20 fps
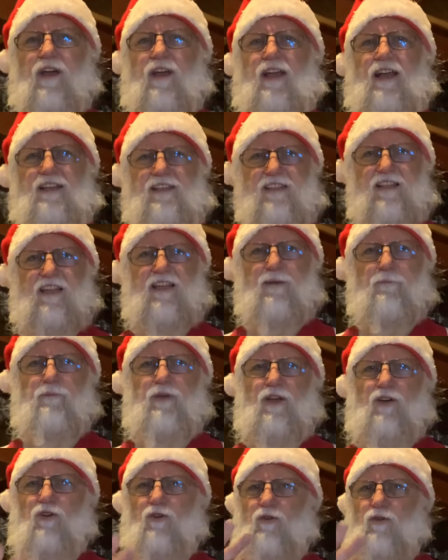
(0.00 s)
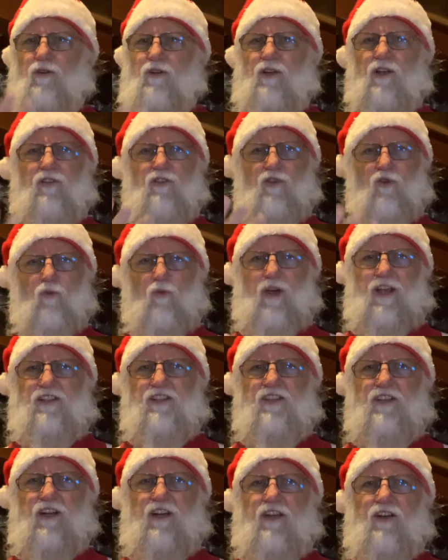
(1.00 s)
as they get bigger, their
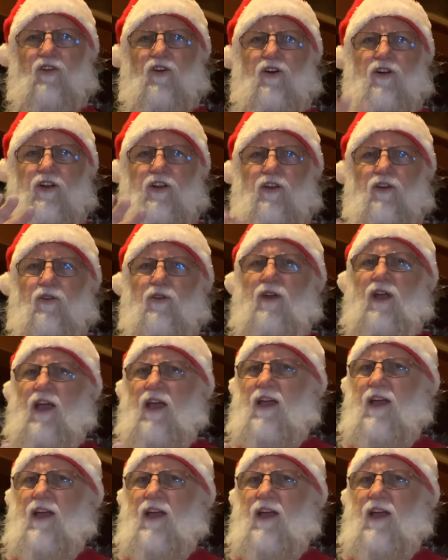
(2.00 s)
weight's going to hit on here.